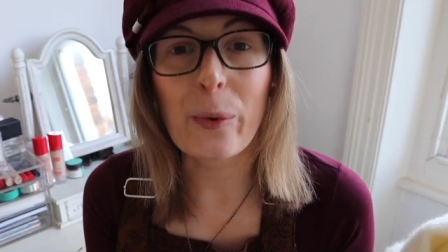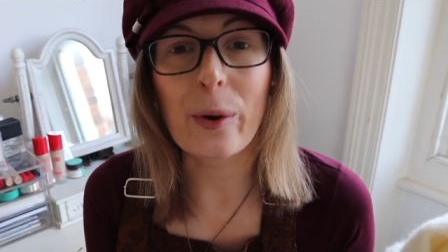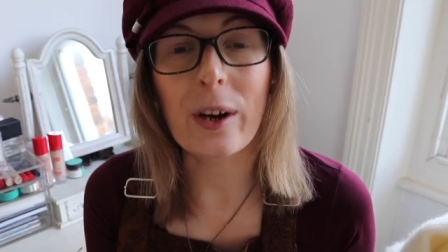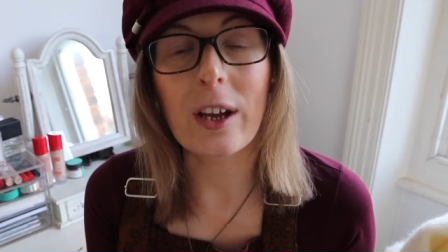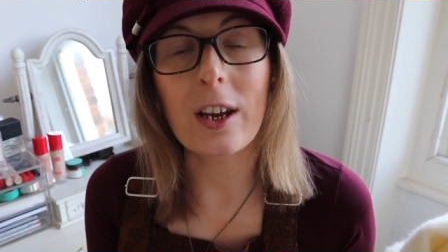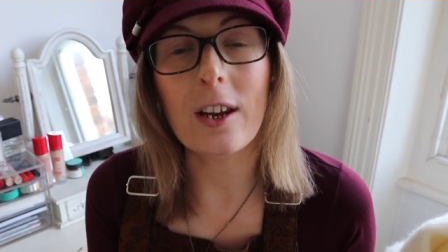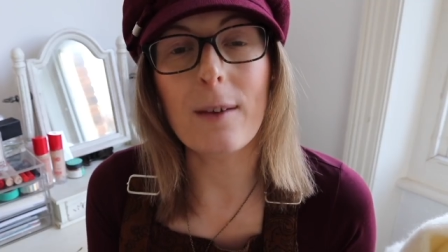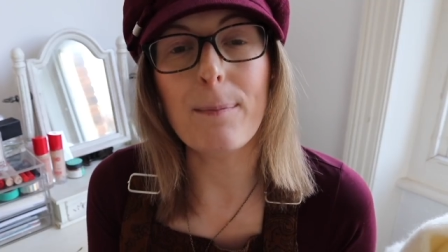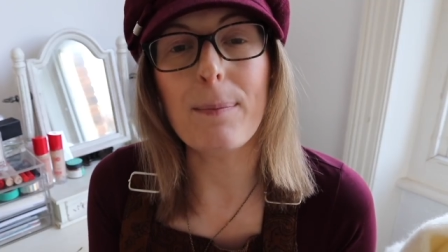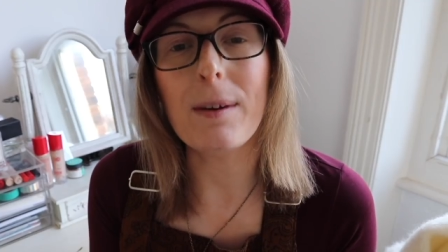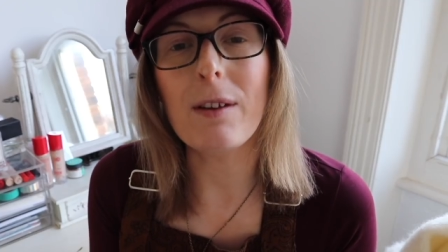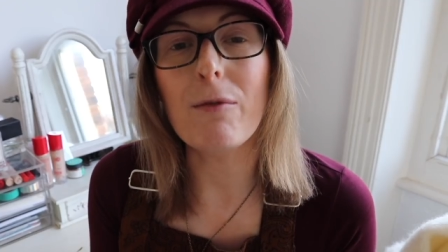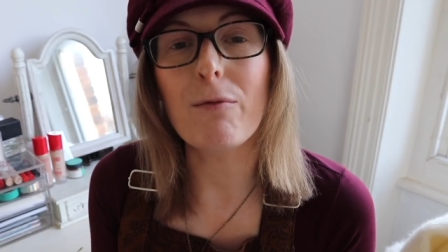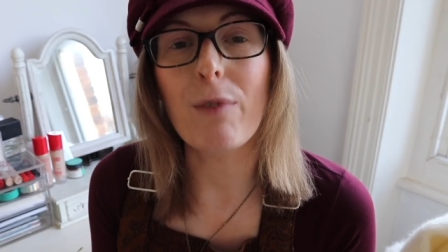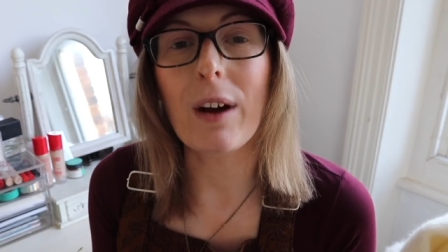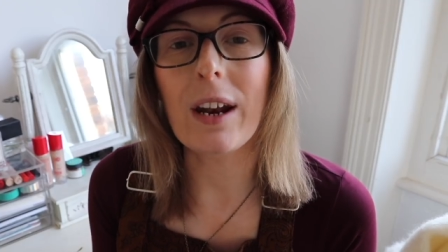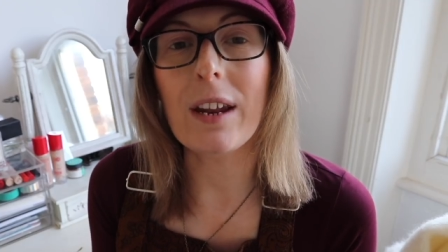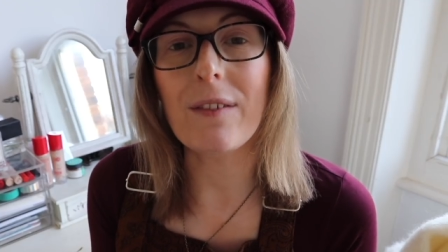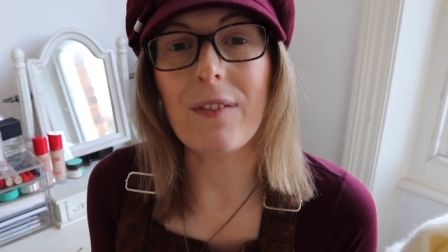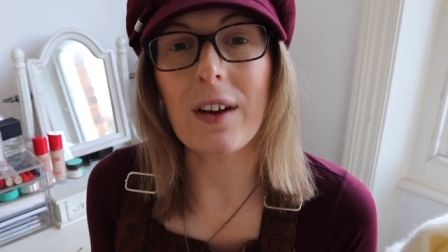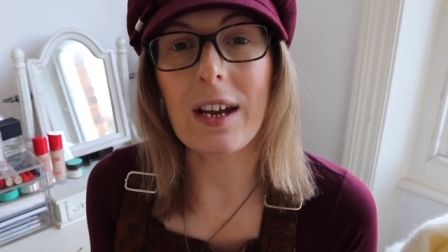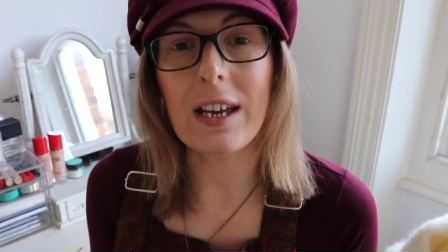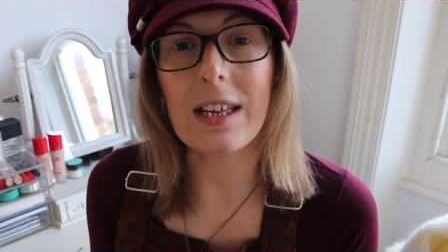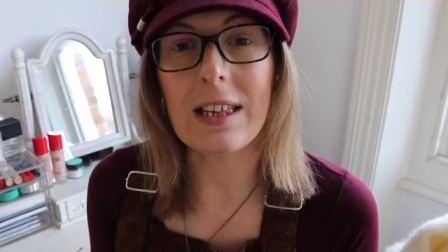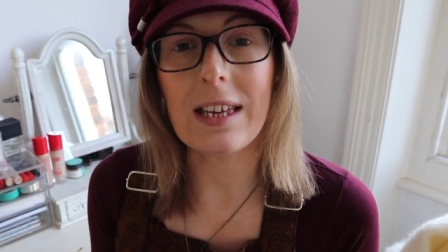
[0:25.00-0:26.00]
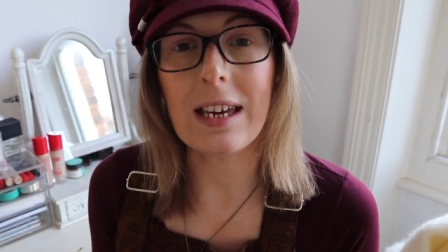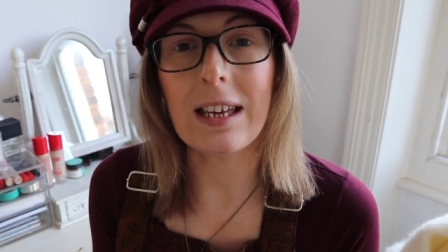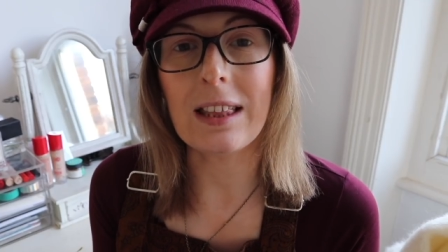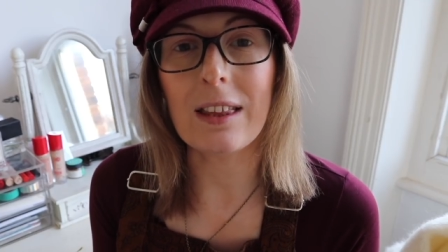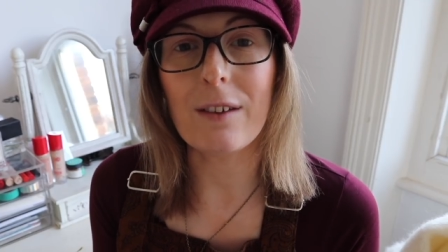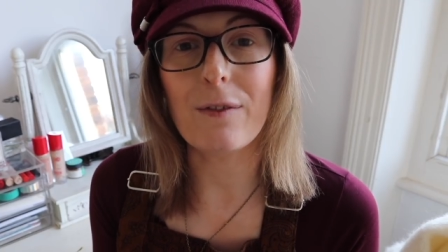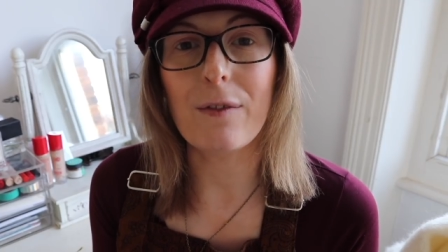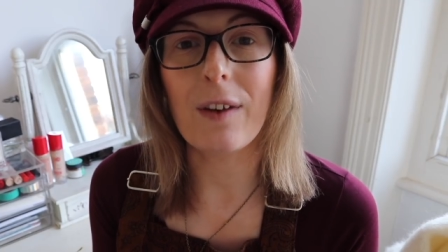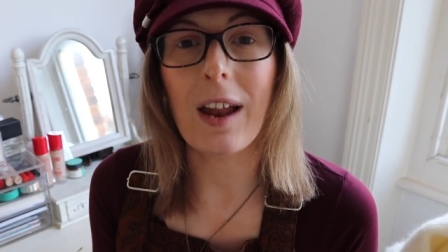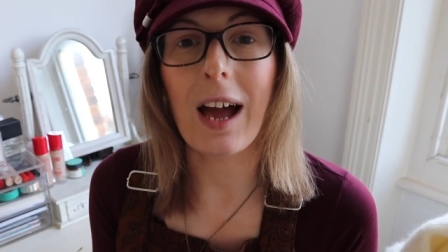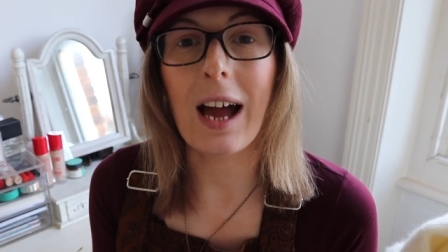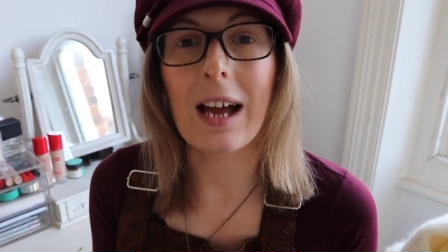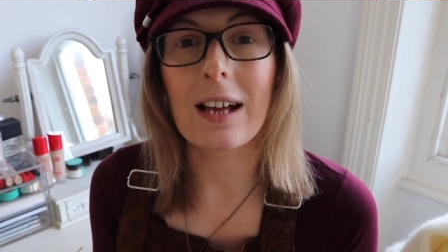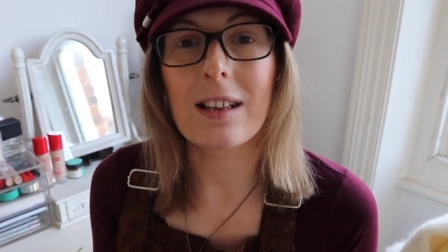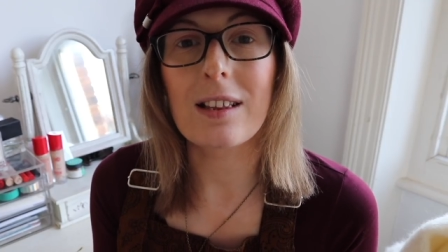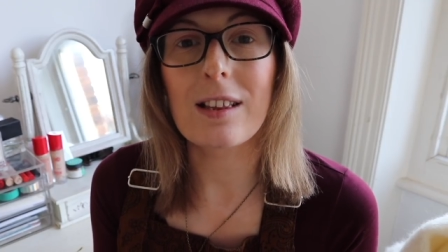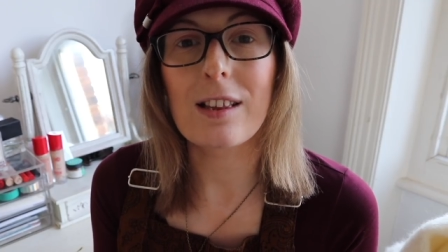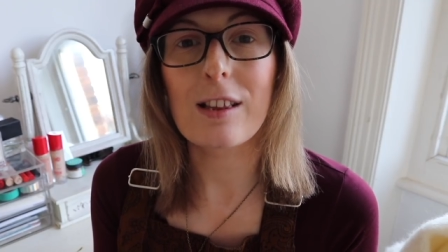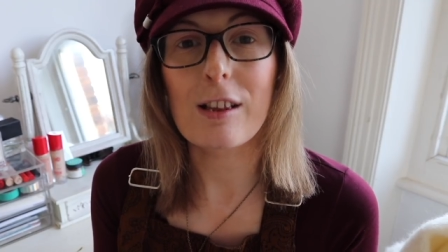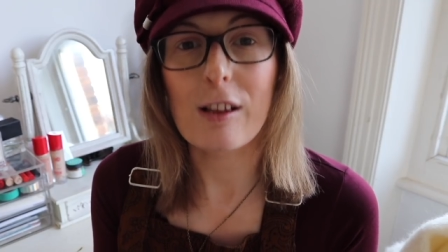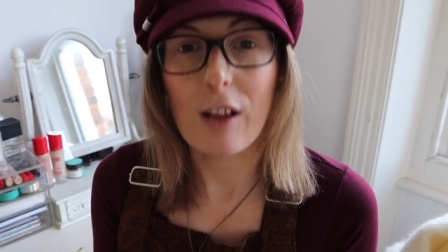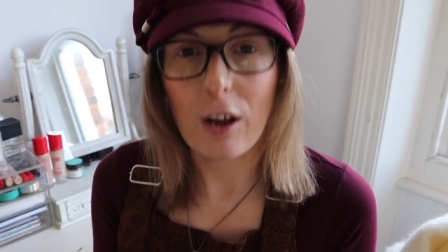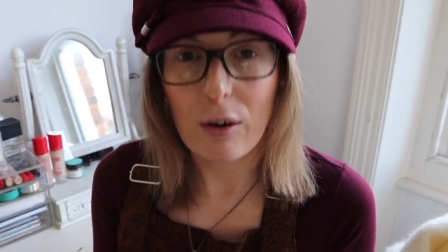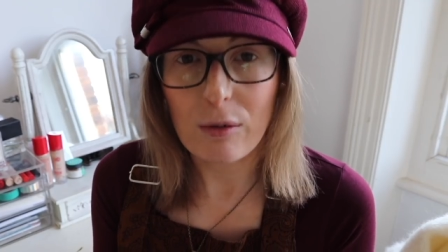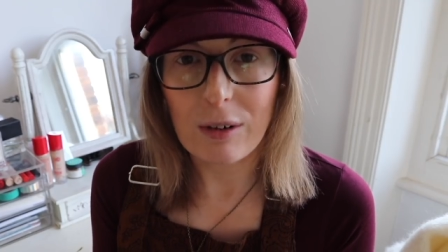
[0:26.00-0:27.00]
We're going to be renovating the flat
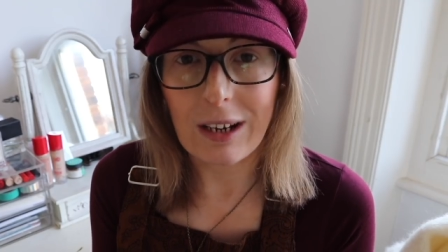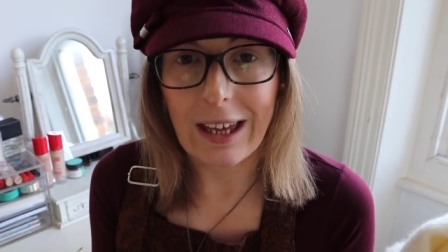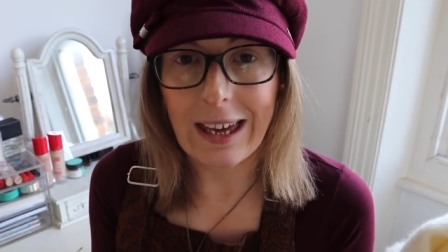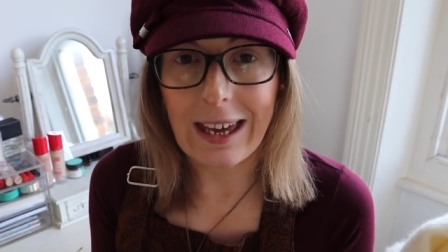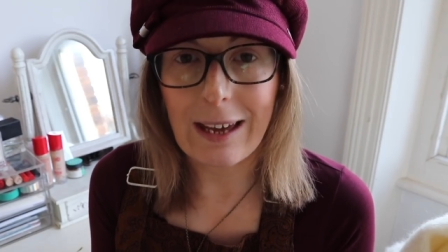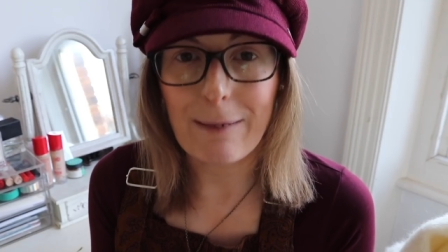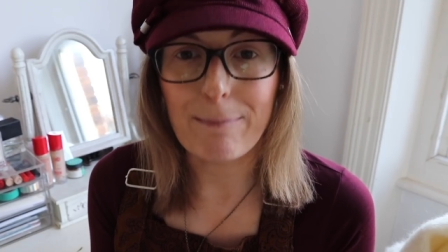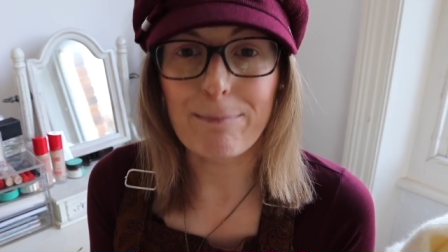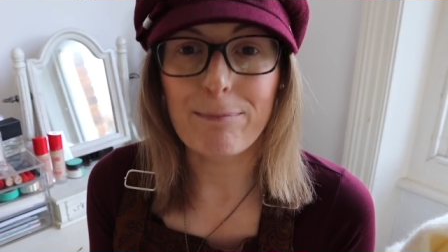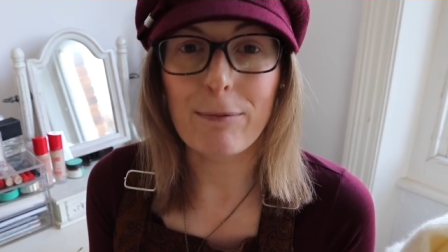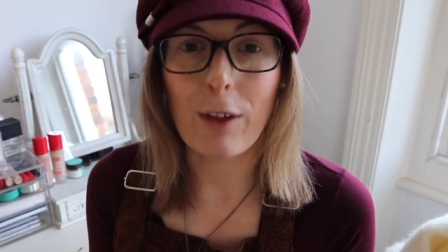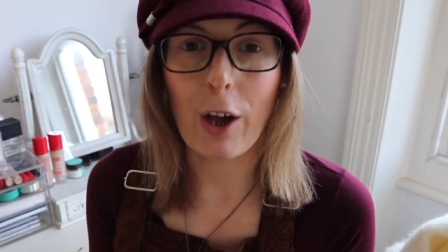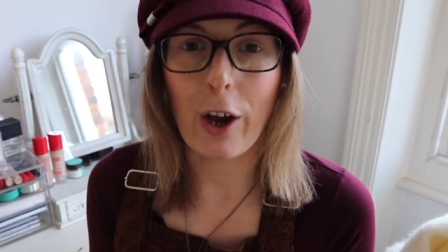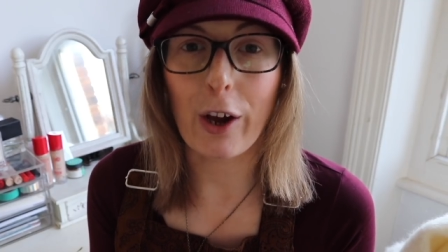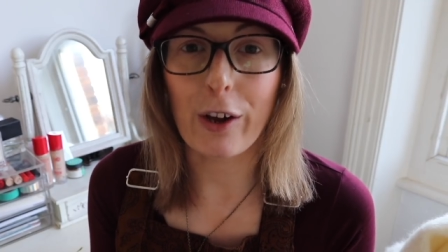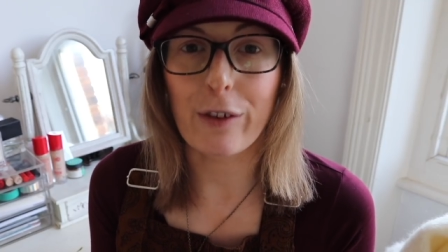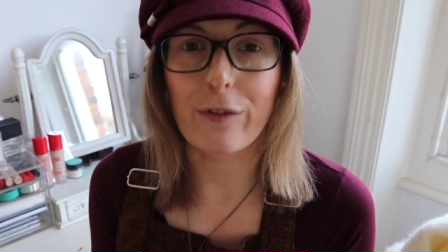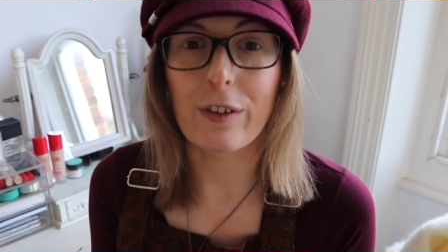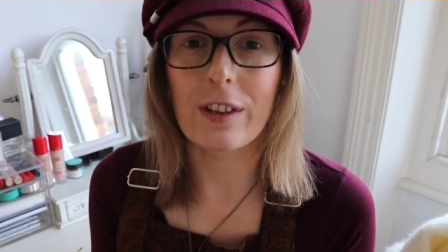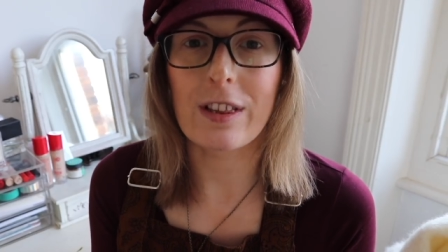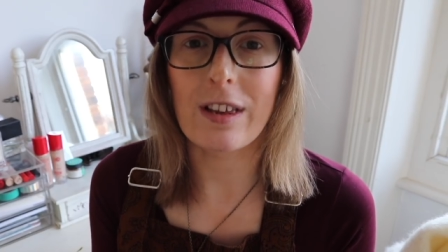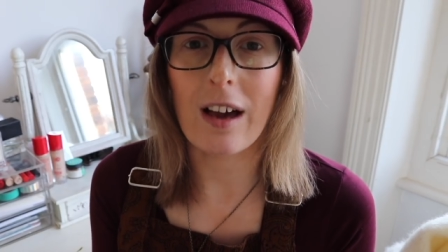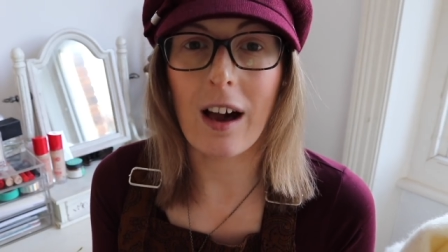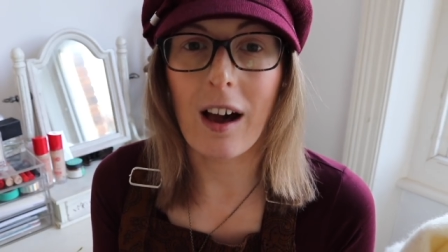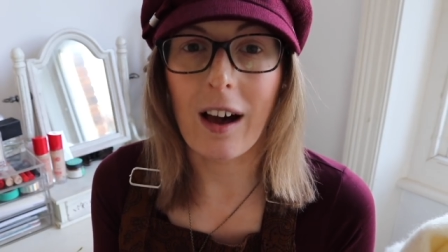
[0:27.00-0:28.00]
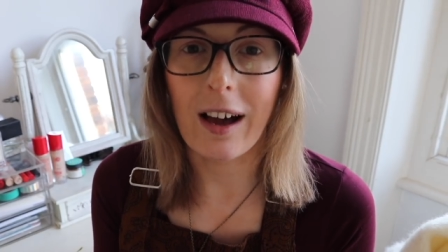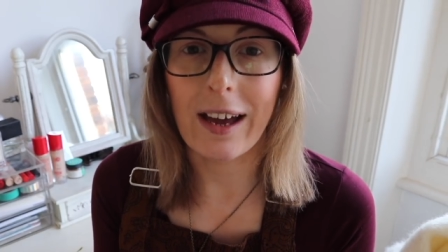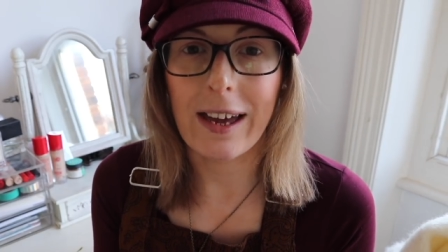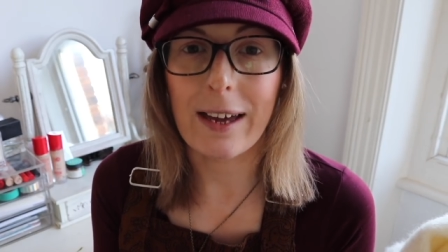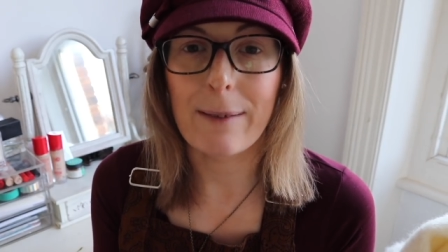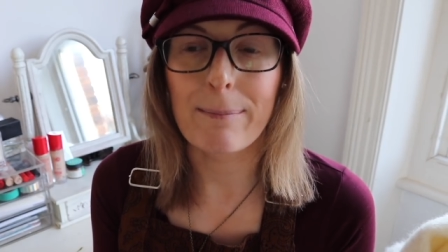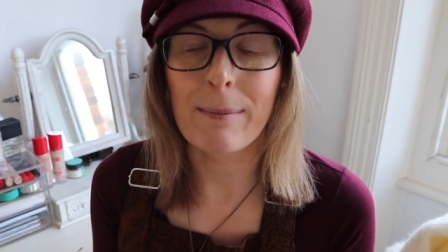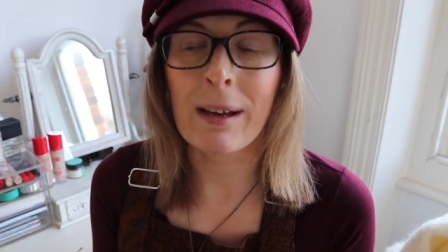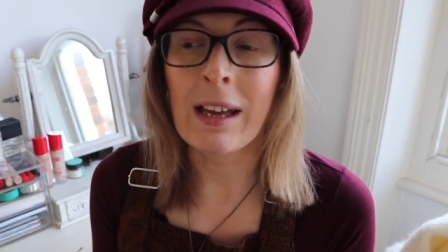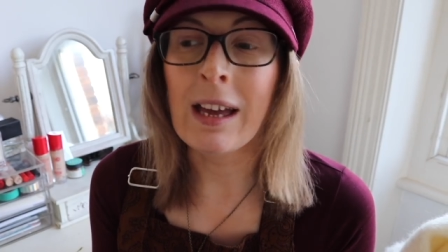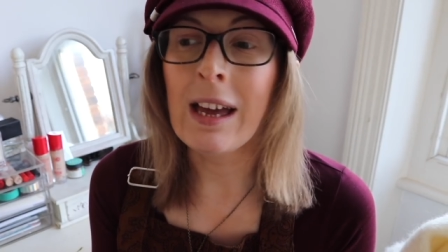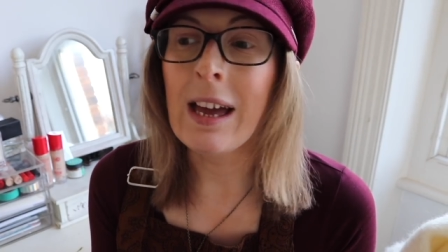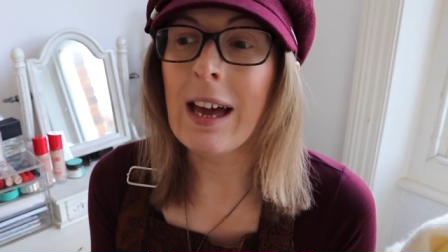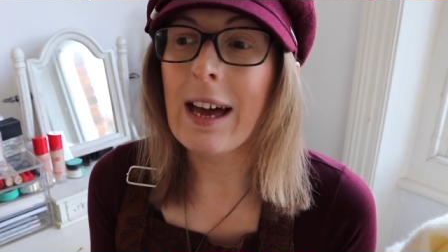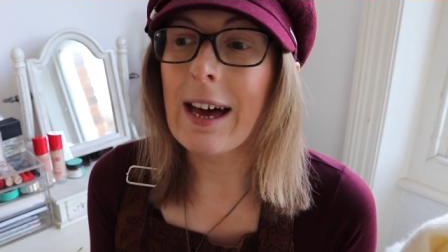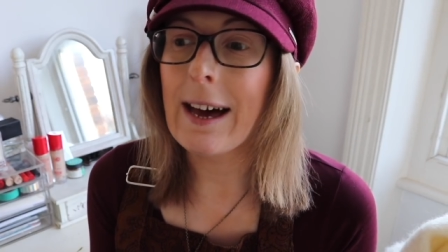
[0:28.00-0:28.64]
slowly over time.